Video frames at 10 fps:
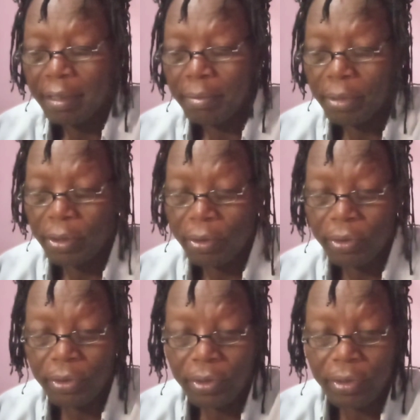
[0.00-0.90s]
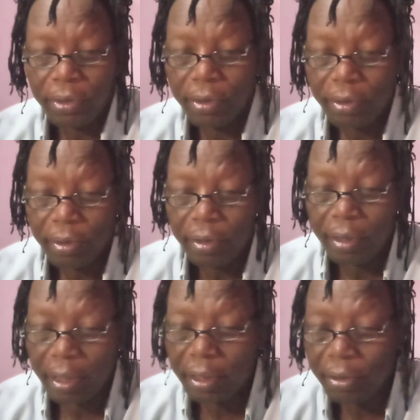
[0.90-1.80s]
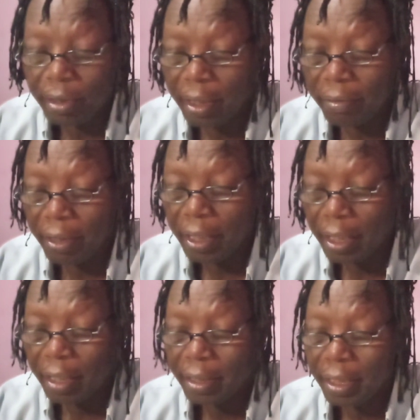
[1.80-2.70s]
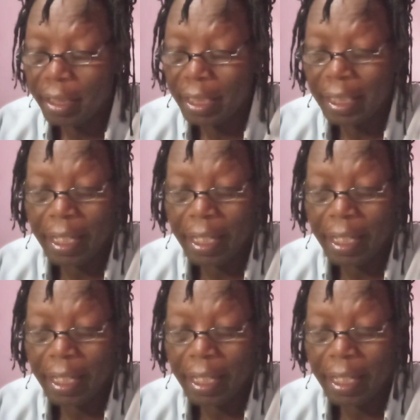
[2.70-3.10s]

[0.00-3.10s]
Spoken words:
because the reason given here is that in